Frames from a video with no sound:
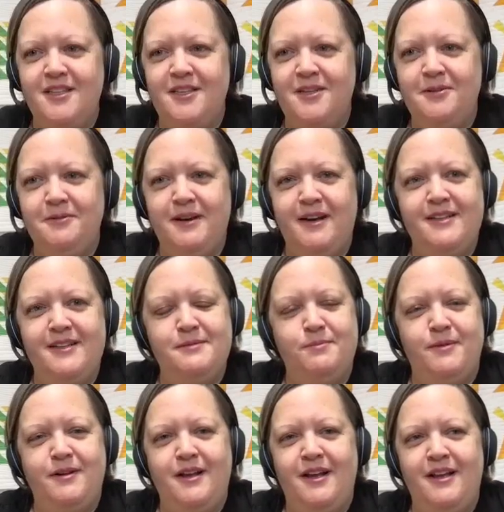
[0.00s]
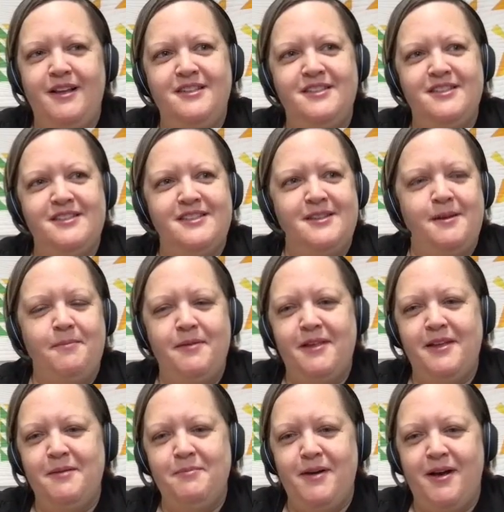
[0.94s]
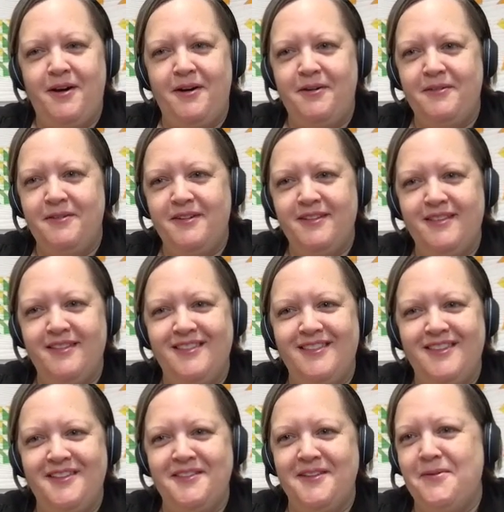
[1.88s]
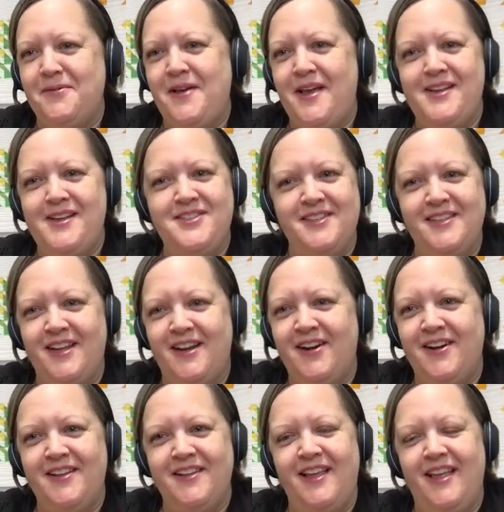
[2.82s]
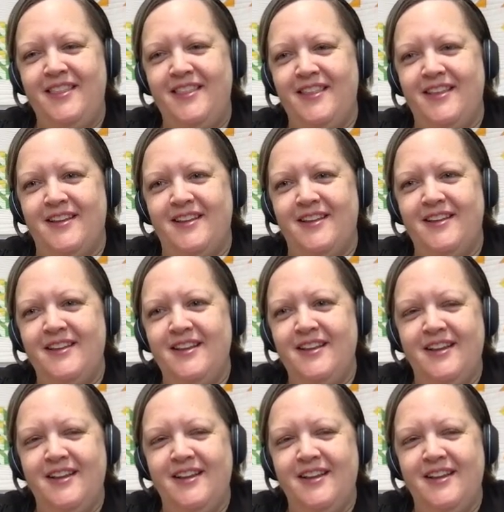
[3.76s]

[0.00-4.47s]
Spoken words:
the US, but just something about the location there and the